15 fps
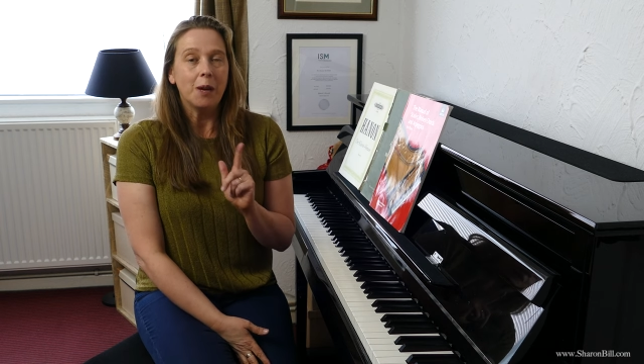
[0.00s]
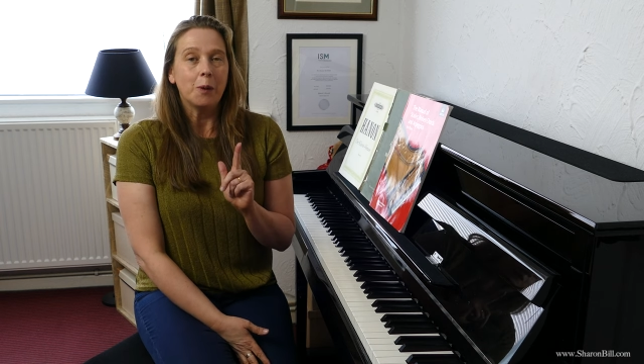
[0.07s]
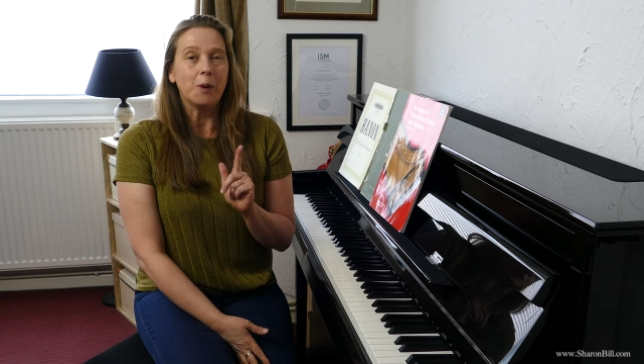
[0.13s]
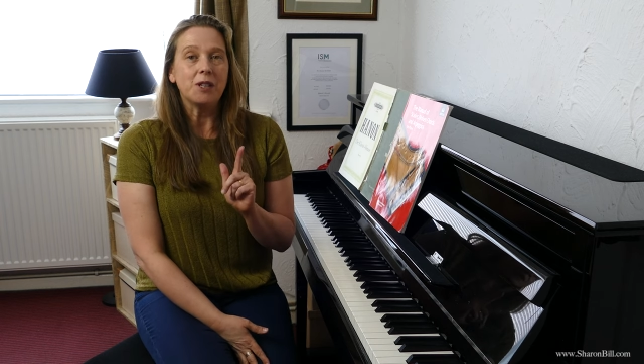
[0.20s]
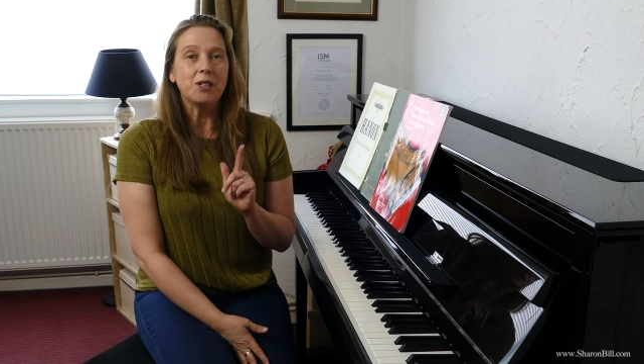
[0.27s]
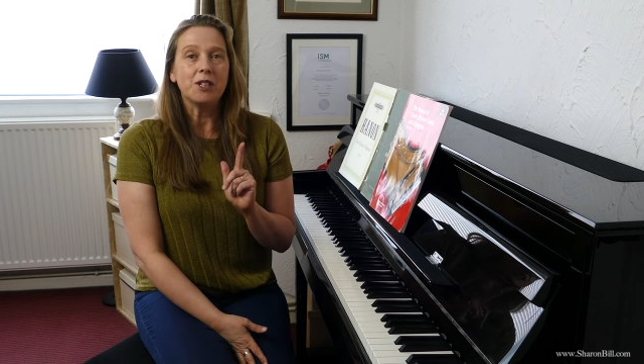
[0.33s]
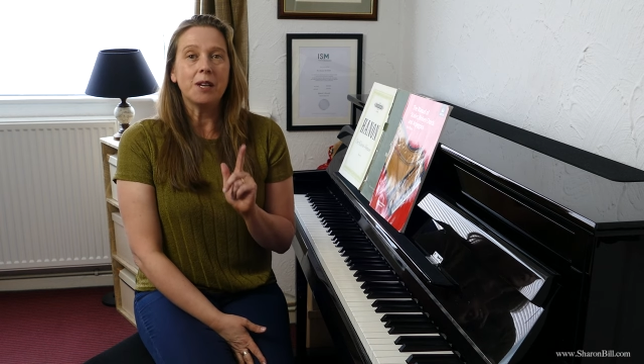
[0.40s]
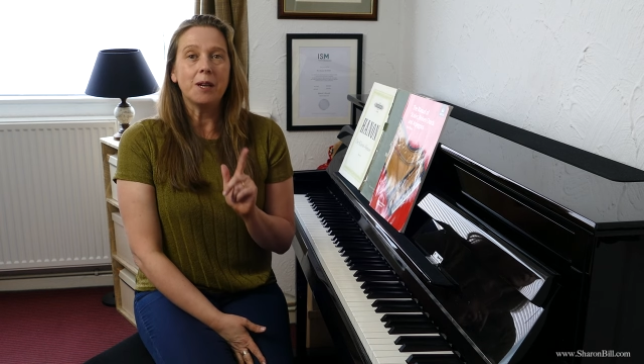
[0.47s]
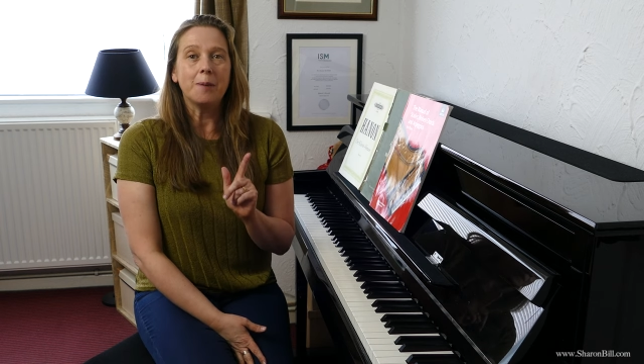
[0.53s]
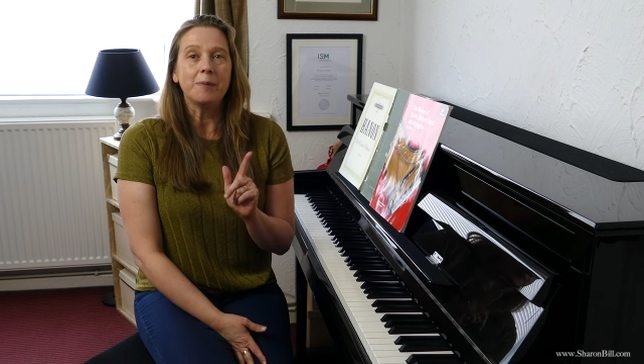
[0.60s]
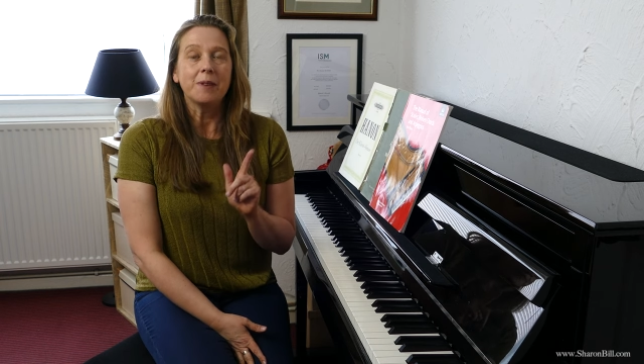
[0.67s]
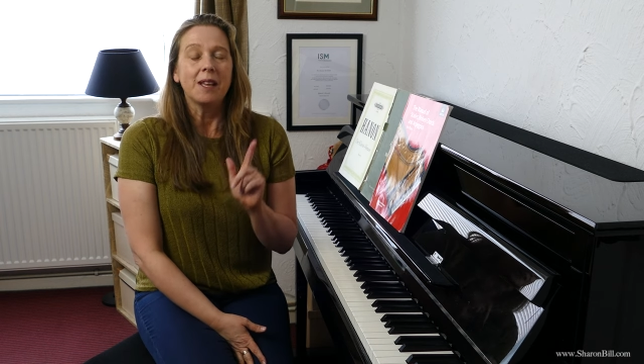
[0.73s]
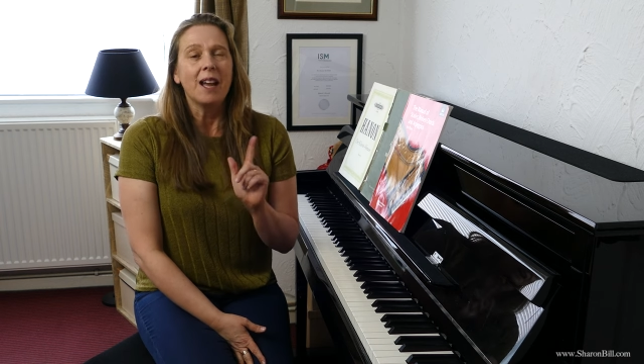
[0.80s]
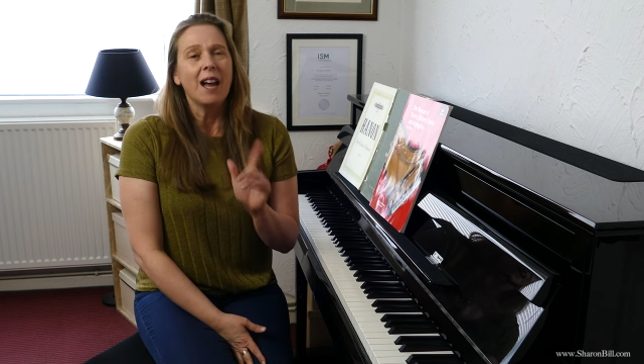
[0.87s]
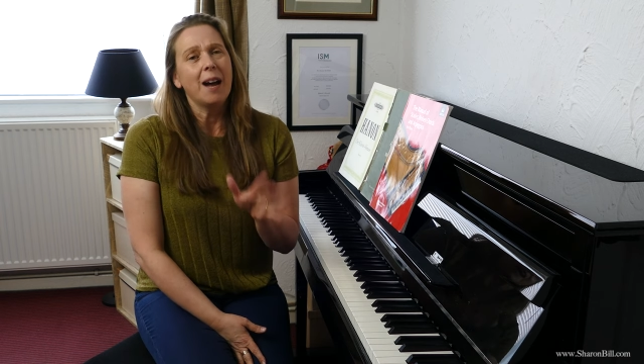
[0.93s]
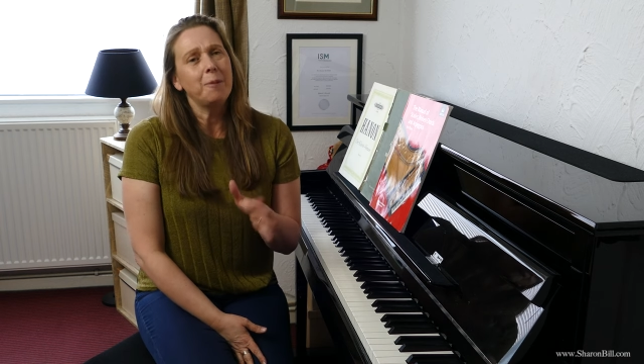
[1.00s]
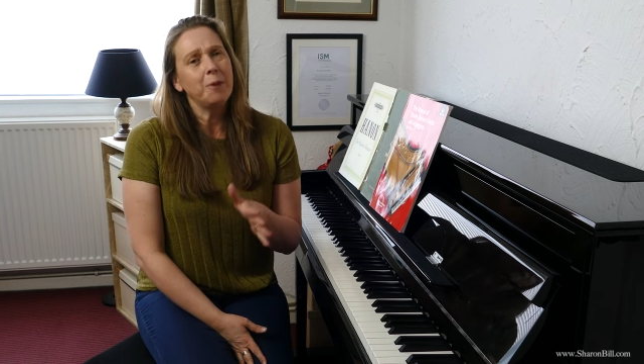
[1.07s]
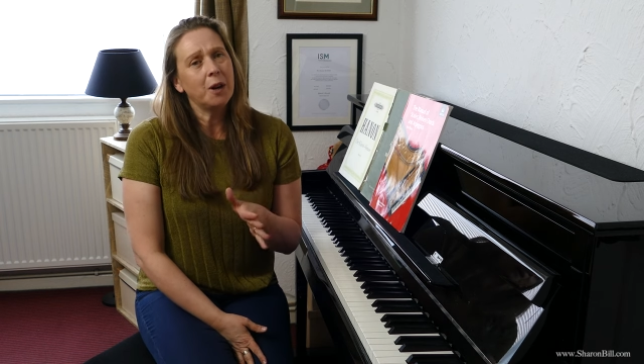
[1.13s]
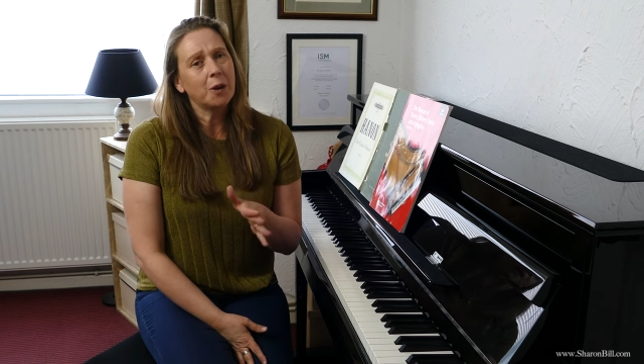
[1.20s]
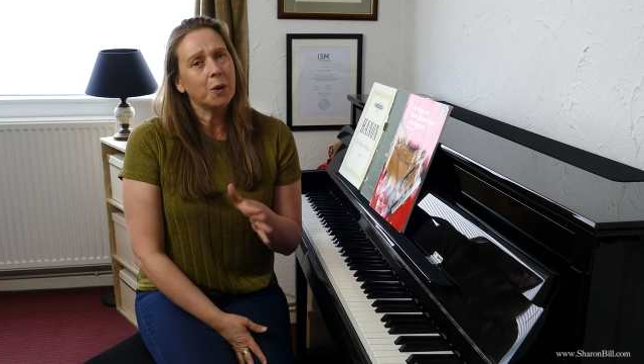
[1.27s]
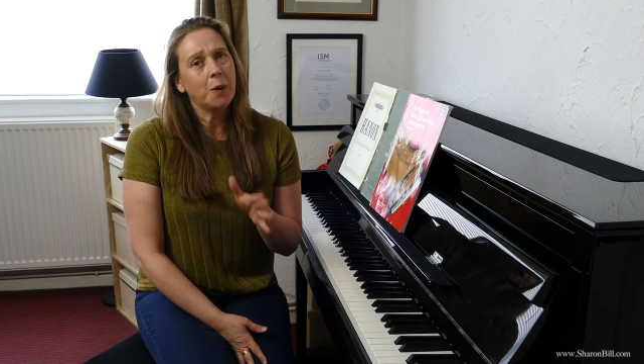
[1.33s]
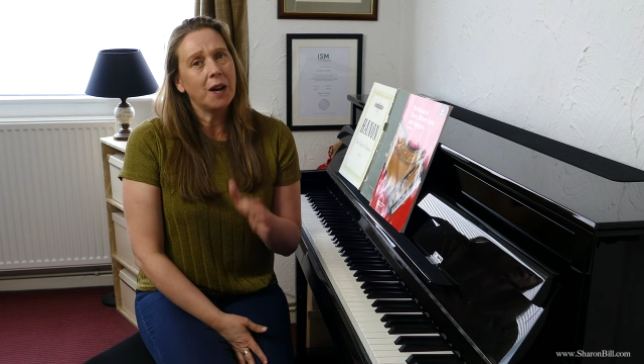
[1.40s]
which I'm
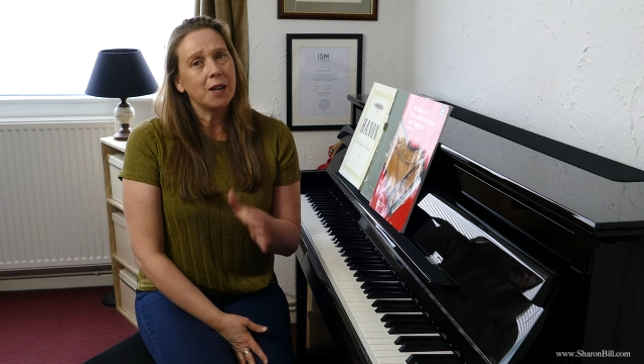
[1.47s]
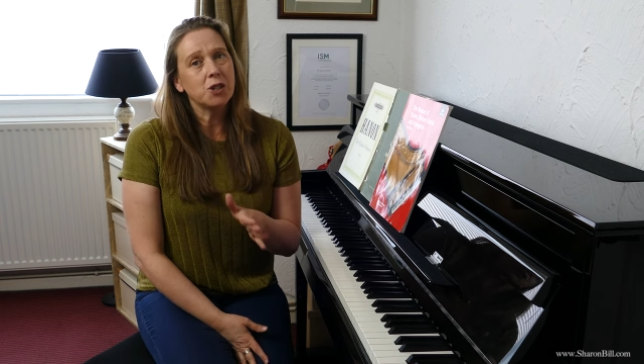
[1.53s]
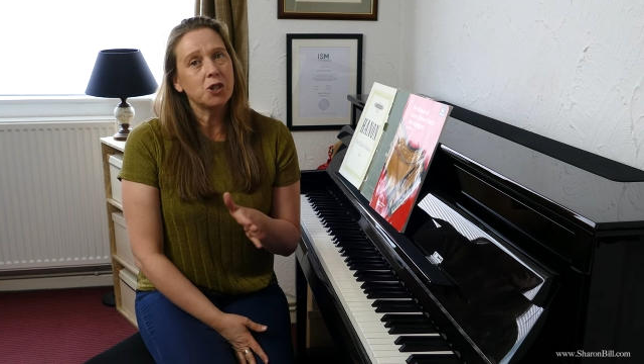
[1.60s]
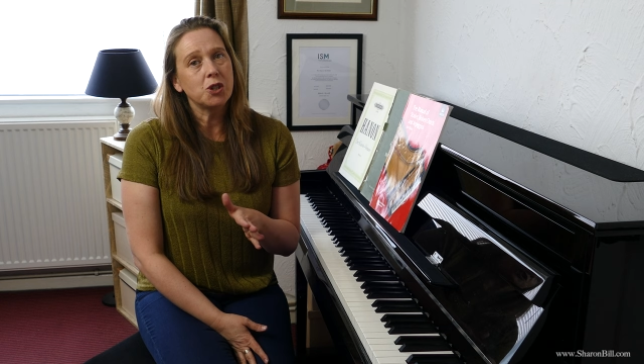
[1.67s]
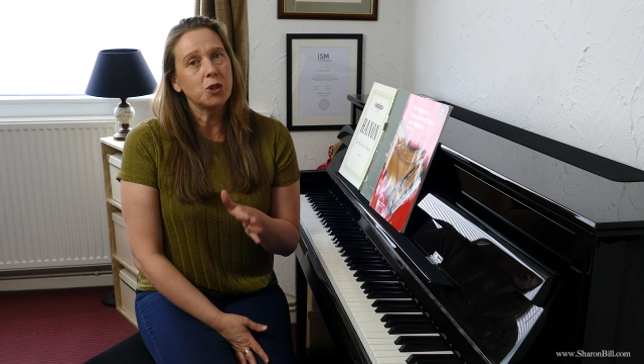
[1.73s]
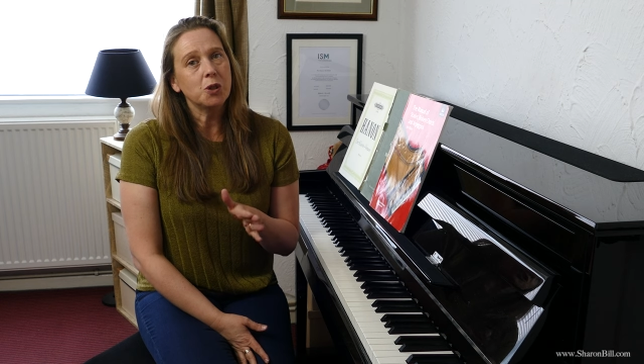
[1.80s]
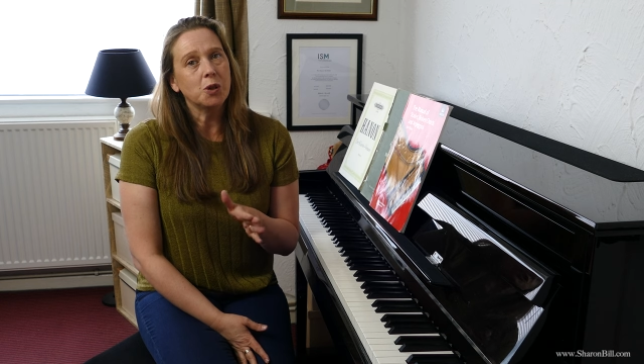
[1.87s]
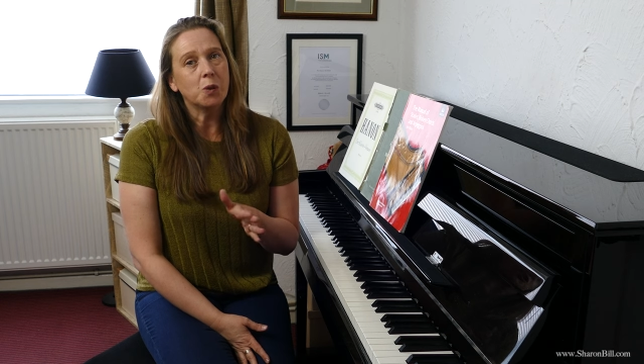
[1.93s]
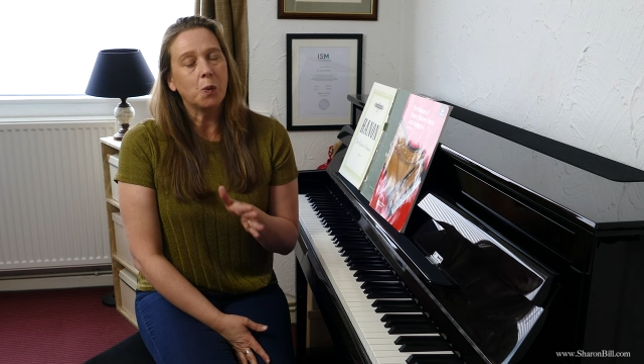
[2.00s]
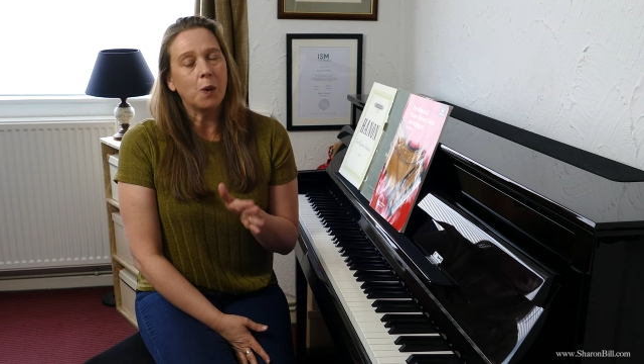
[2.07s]
not quite sure